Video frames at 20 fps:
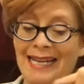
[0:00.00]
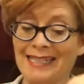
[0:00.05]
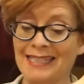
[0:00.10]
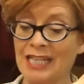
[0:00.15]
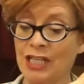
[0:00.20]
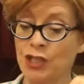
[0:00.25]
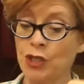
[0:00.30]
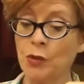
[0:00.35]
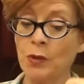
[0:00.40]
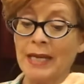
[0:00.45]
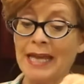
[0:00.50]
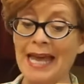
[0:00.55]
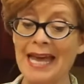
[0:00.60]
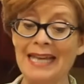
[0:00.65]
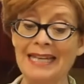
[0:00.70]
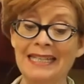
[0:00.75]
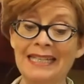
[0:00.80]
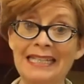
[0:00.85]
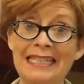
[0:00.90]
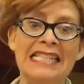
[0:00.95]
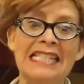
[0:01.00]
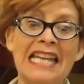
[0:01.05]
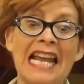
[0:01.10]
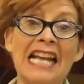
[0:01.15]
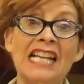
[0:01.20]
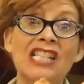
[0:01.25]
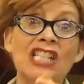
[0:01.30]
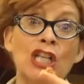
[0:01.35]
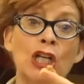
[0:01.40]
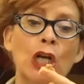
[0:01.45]
is that you can
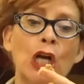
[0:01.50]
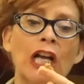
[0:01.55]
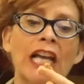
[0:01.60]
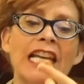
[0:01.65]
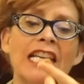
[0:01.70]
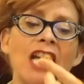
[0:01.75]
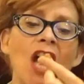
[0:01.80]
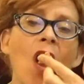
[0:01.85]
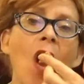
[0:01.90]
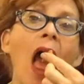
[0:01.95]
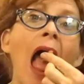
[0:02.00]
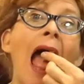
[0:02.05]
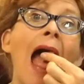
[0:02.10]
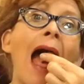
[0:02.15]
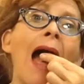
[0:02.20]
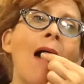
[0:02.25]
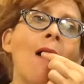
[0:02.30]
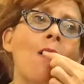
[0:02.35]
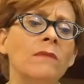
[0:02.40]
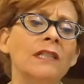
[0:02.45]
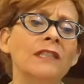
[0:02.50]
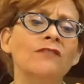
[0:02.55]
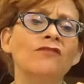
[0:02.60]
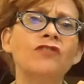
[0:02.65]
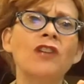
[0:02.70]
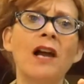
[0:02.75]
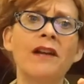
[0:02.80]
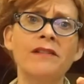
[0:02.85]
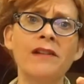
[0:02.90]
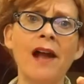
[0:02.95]
taste the cookie dough and
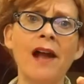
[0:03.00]
find